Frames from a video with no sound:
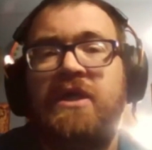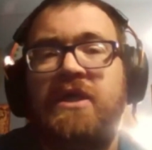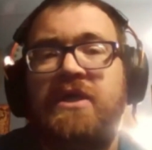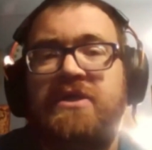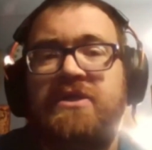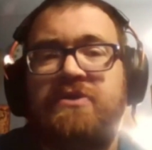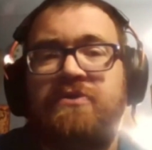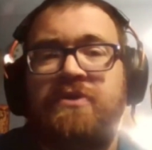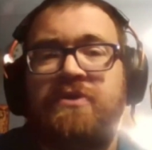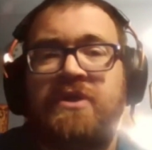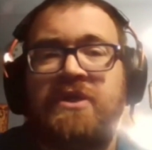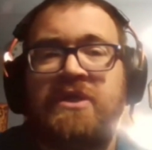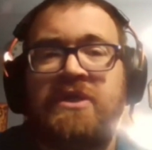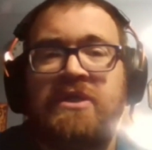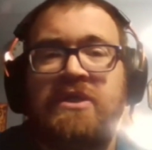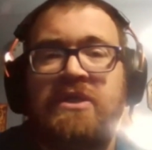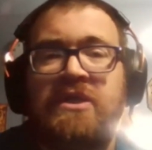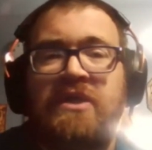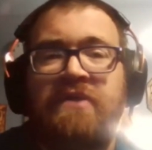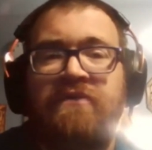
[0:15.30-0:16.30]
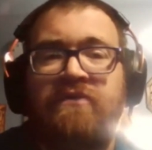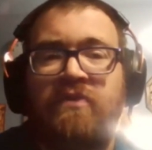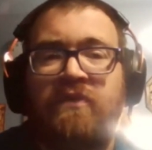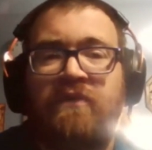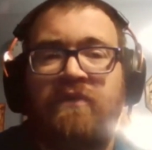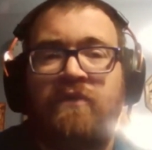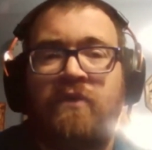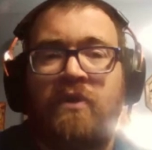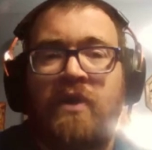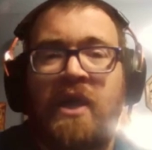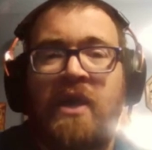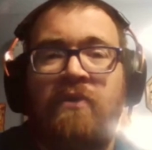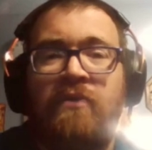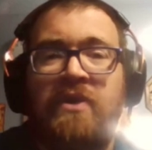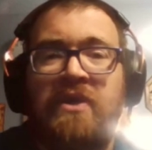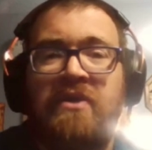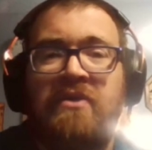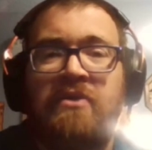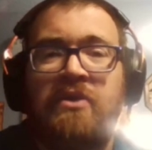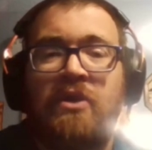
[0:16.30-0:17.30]
history even before
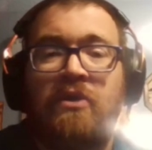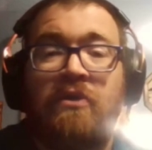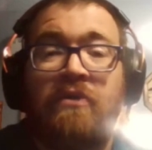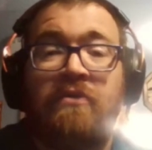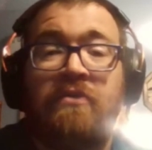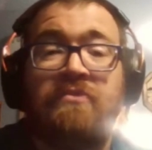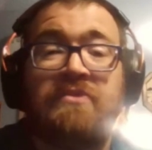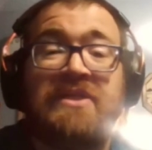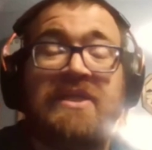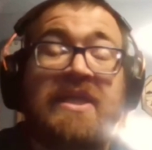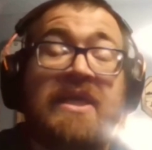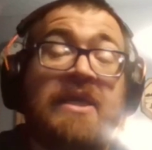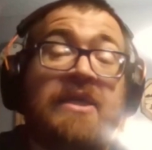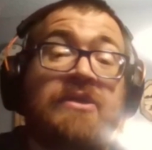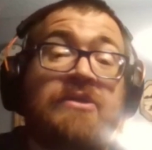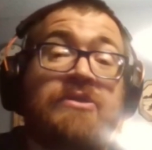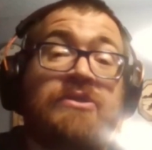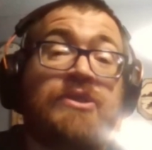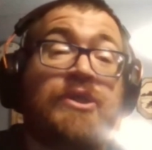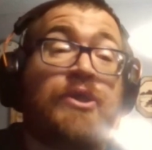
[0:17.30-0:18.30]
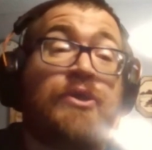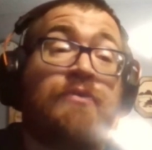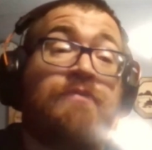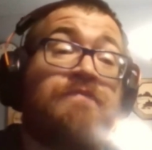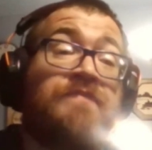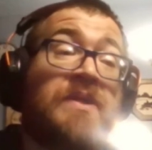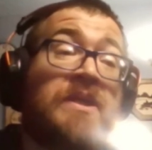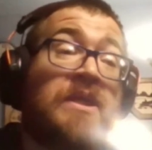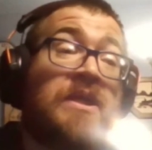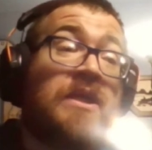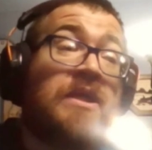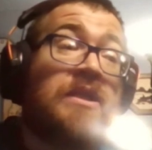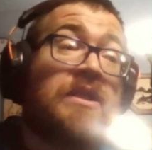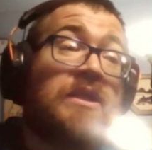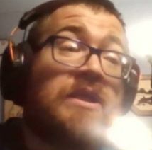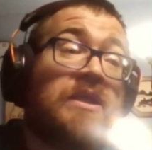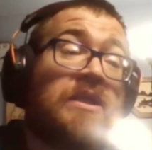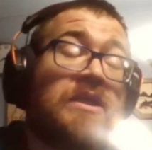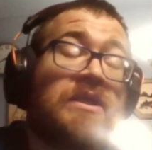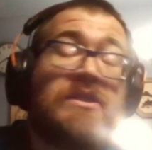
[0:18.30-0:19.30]
how we know them today. So,
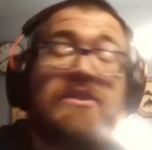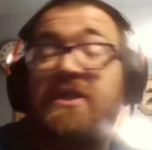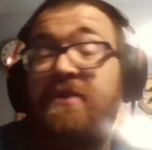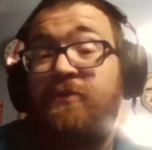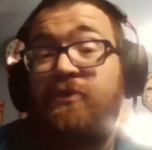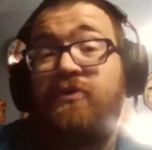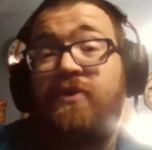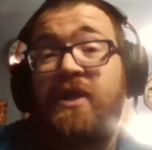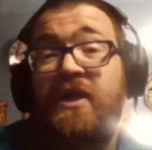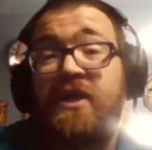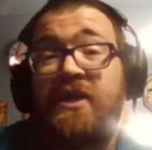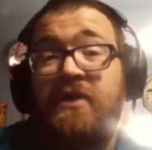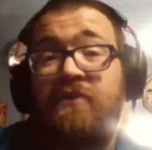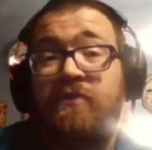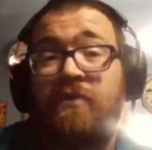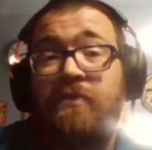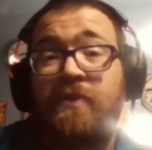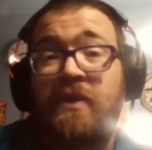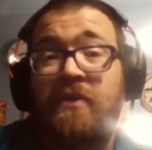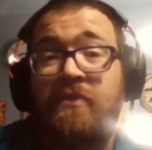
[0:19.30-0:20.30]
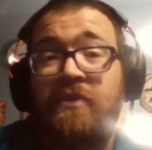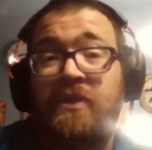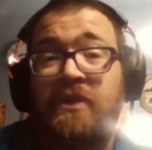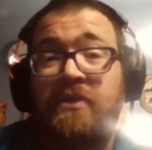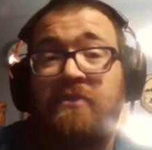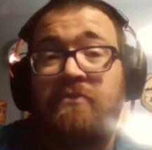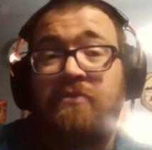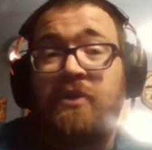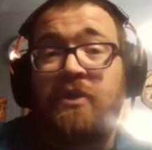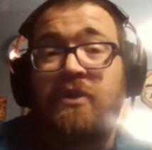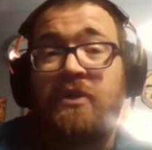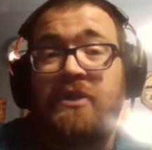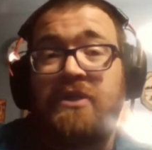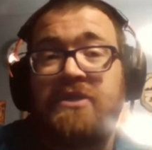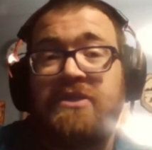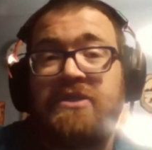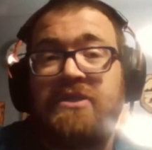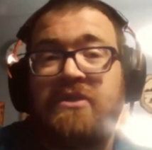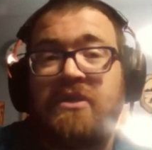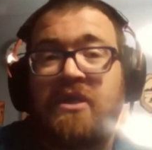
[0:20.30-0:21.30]
the Democratic and Republican
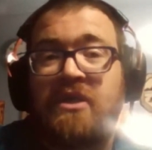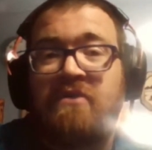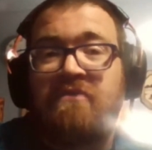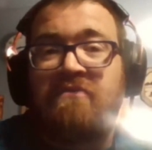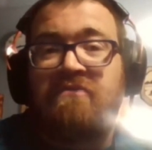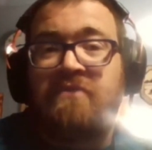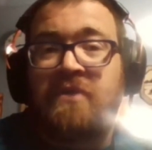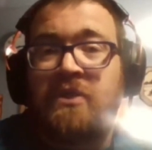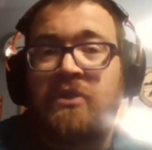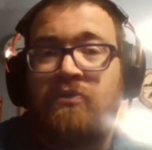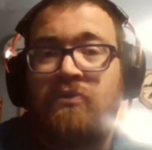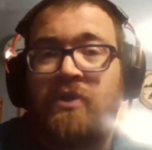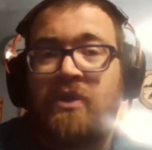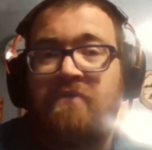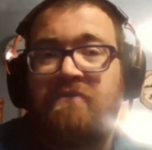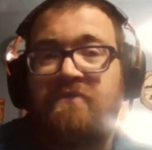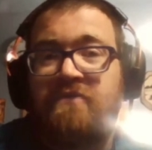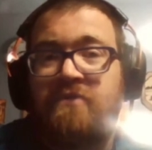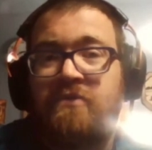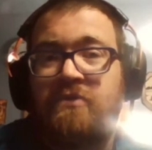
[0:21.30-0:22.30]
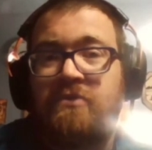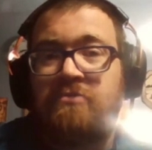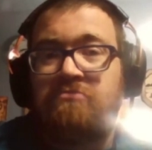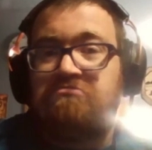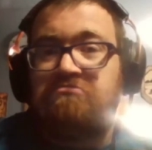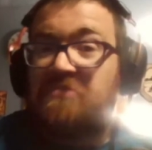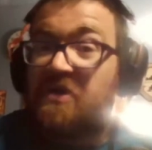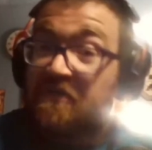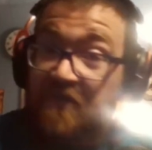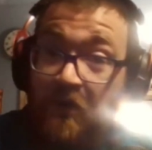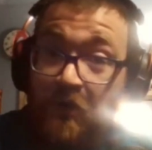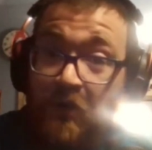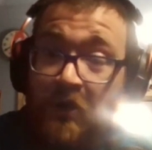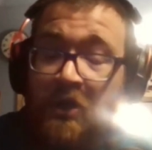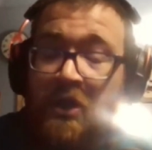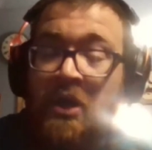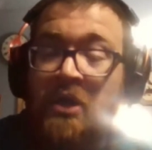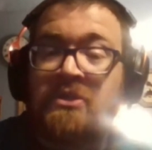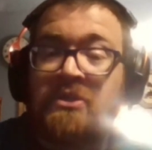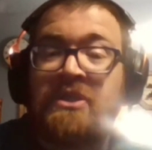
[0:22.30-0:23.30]
parties have been around for a
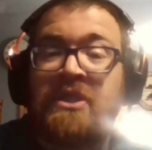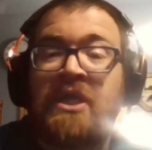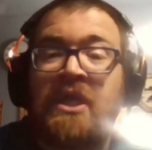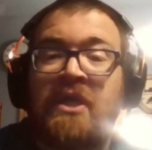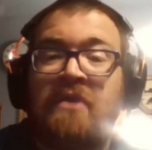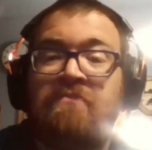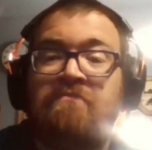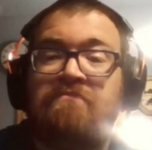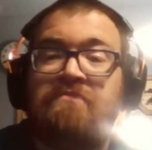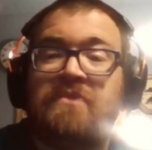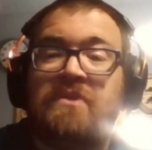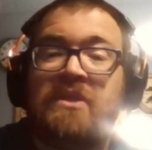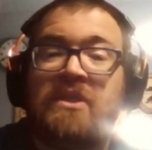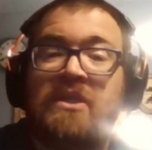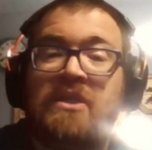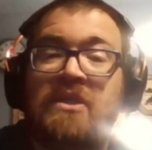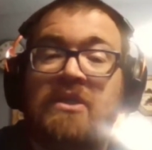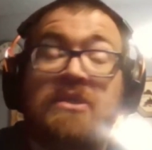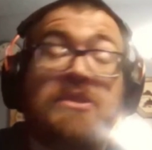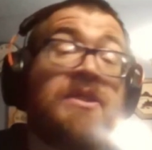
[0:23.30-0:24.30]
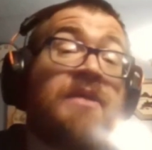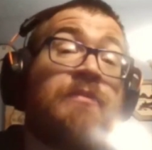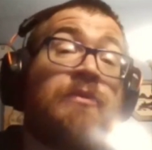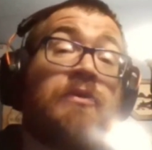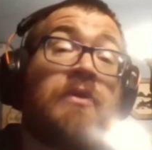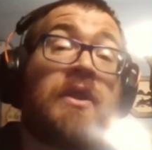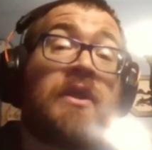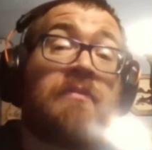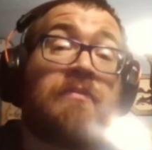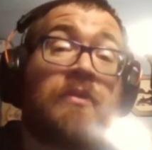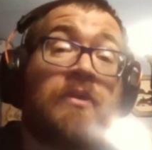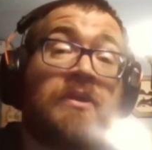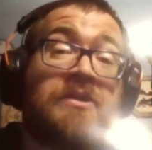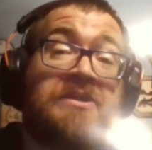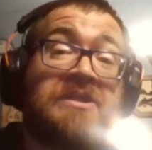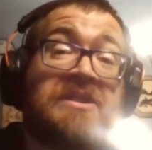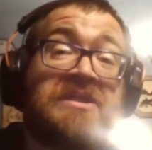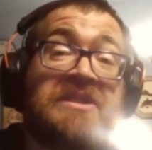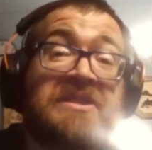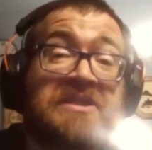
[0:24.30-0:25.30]
very long time. The Democratic
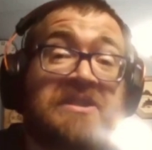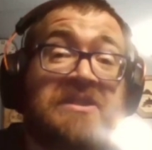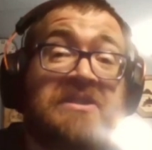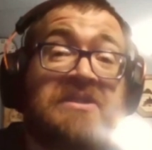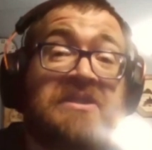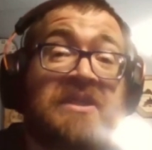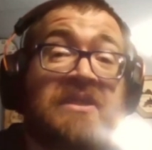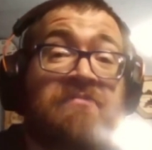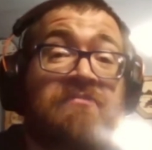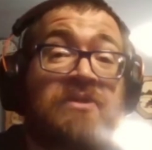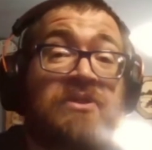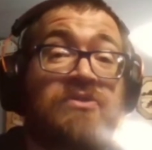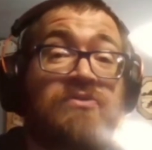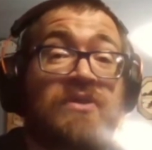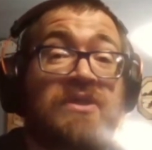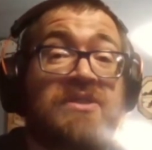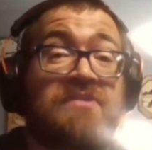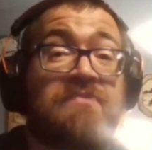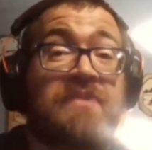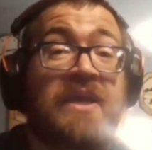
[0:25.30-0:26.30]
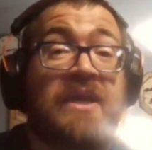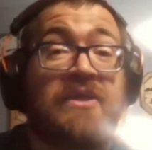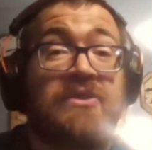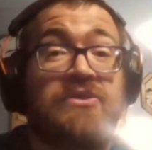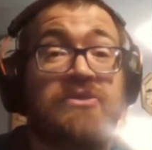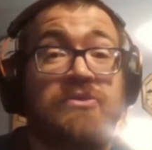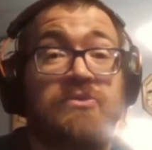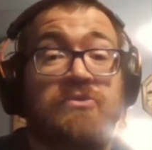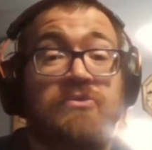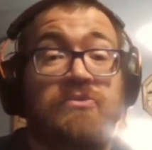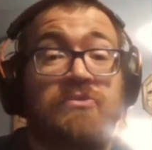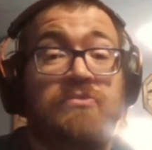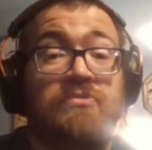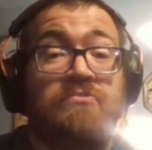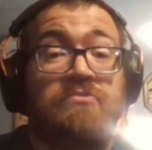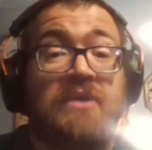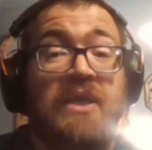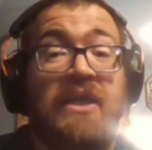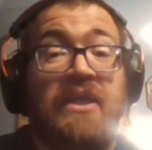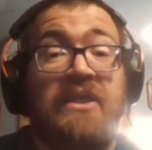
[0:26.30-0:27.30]
Party's existence can be traced back
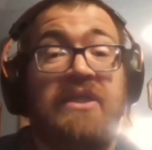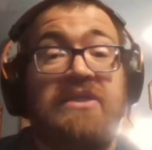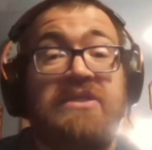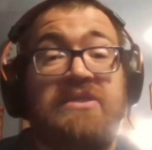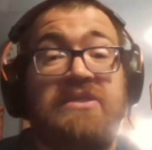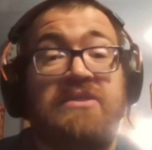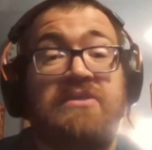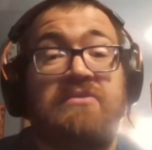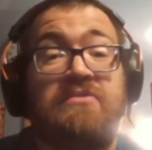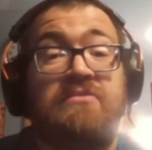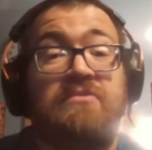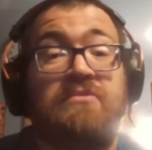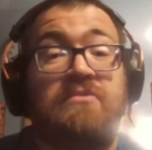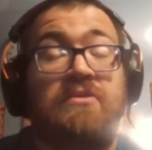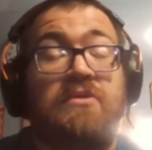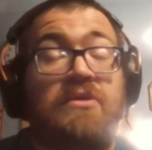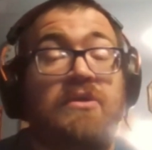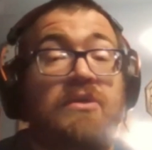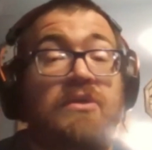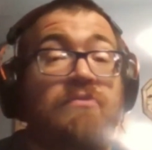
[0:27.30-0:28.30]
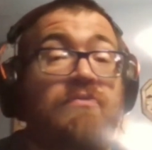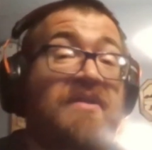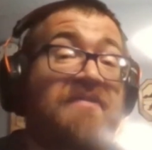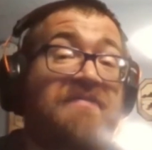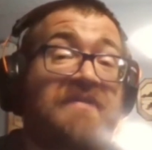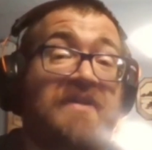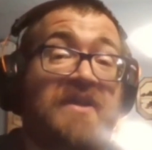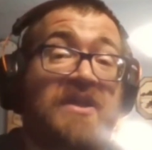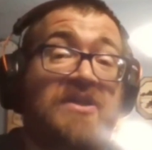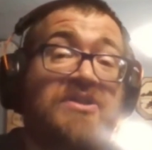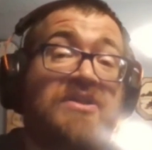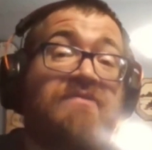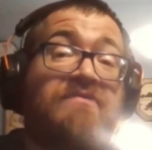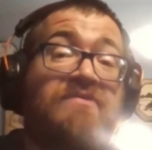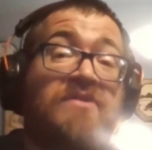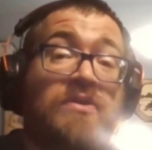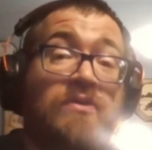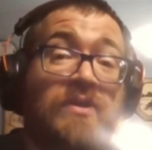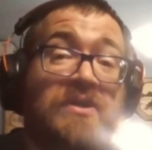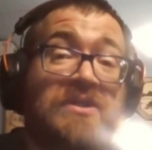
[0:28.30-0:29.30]
to at least the
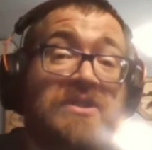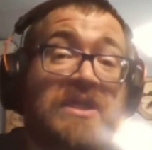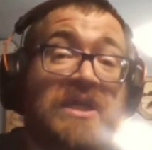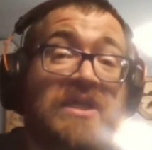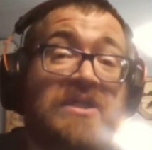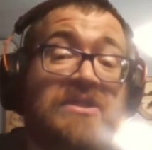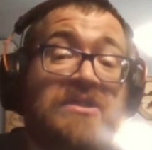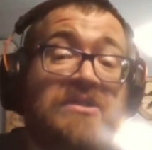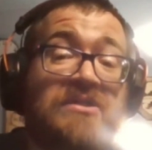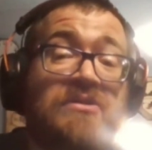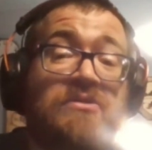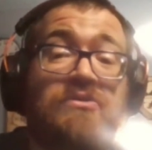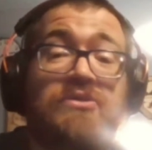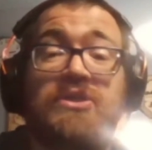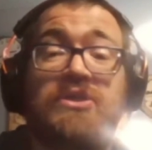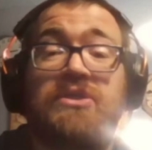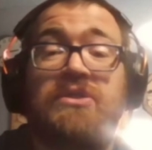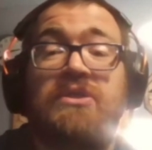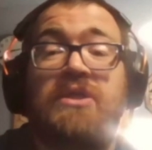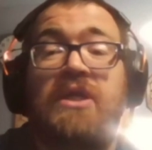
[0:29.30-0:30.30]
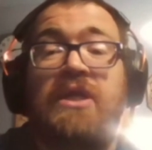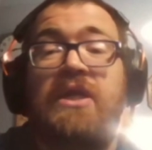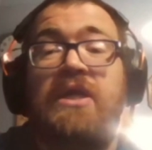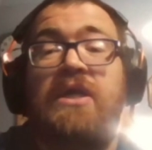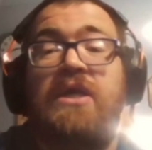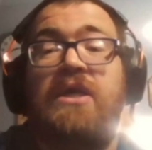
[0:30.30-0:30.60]
ratification of the U.S. Constitution